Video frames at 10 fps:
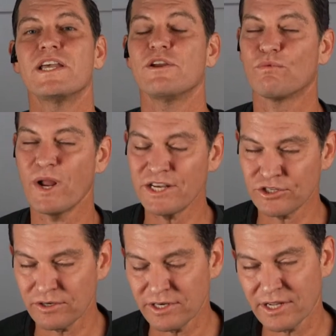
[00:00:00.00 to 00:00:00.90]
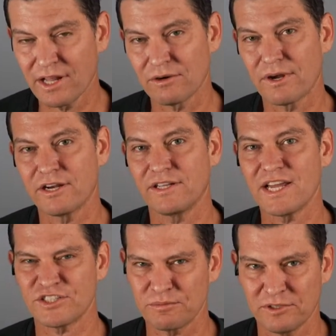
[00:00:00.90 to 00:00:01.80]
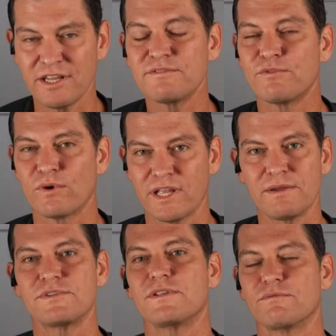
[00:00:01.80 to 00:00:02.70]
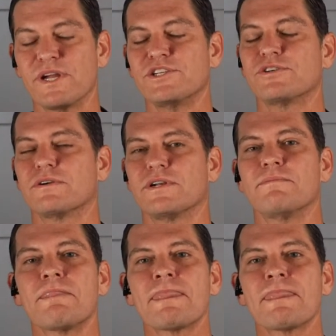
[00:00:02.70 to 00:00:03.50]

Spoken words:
He redshirted at Colorado last year, played in four games and then redshirted,